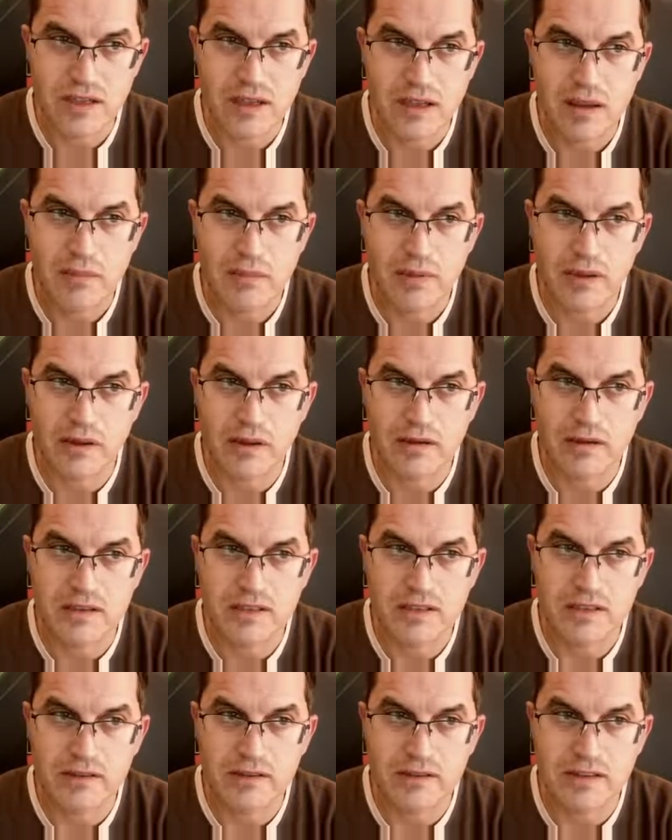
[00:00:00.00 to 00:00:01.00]
because
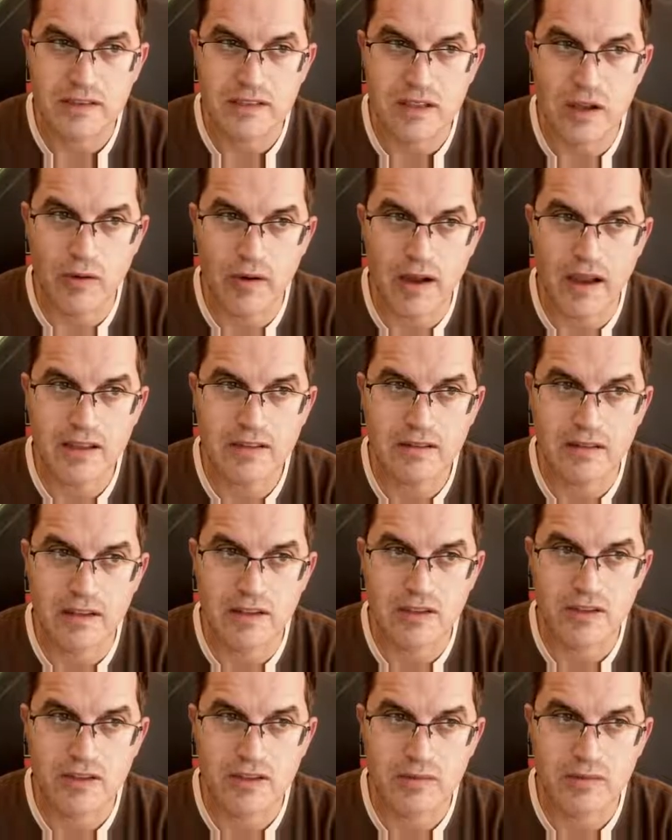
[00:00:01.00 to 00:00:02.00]
there is no
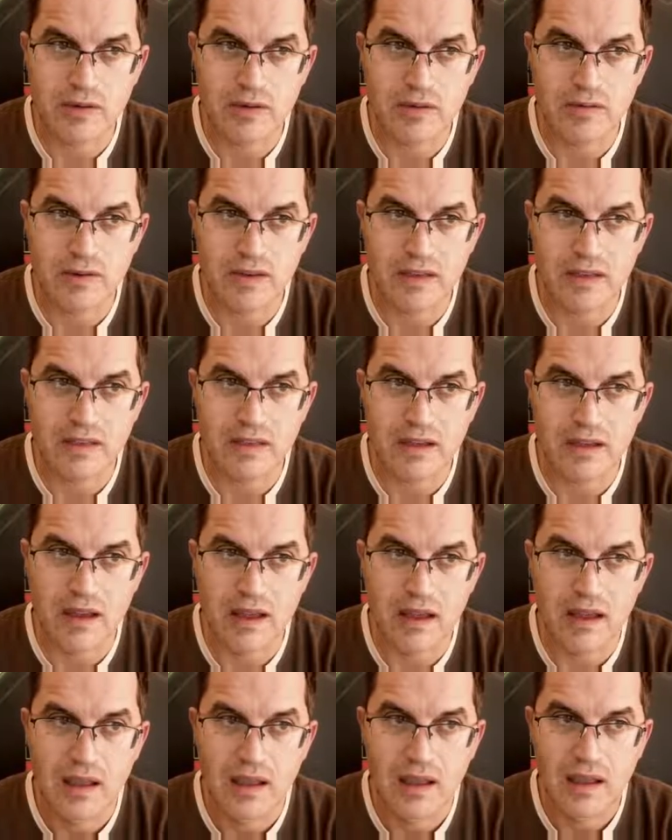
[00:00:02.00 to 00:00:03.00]
isolation between the
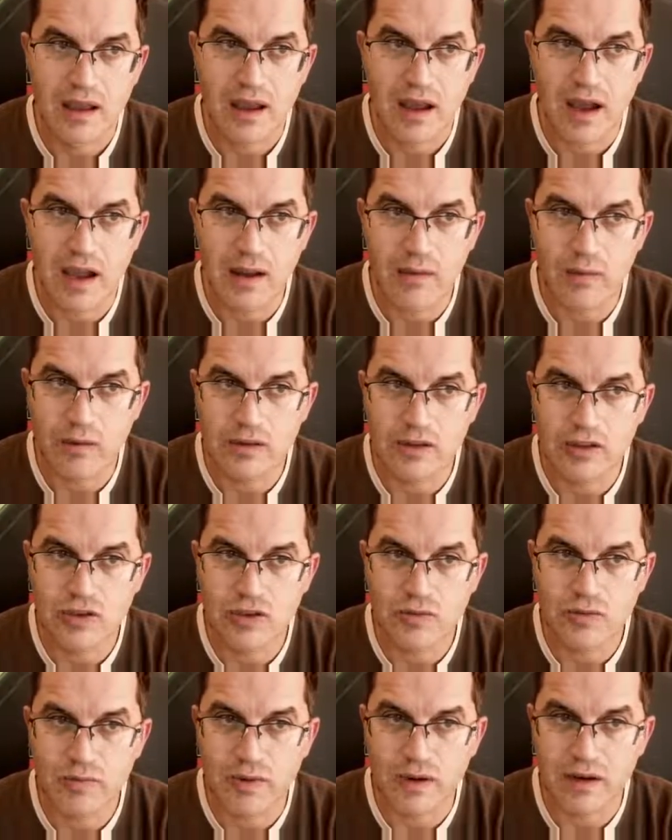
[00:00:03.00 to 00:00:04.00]
high voltage
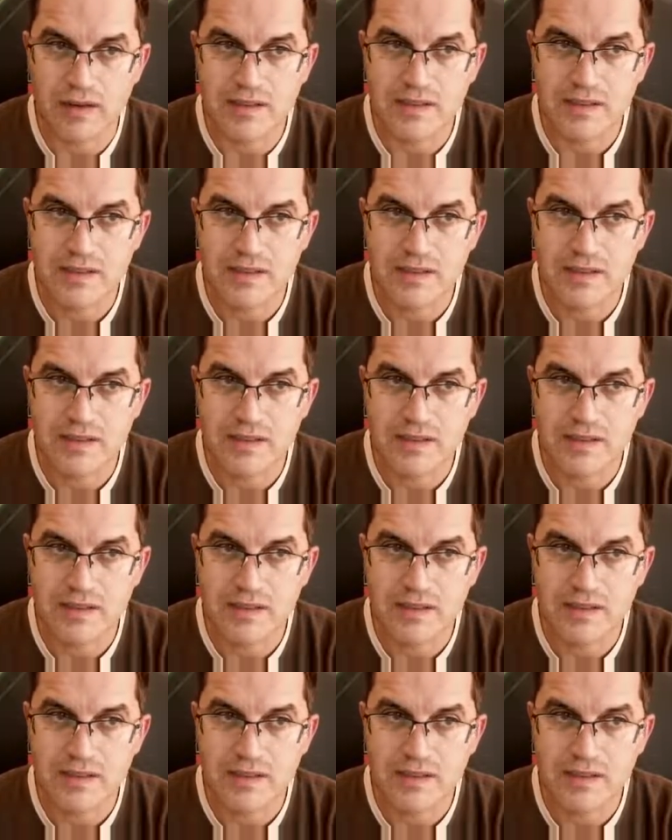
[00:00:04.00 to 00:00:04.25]
parts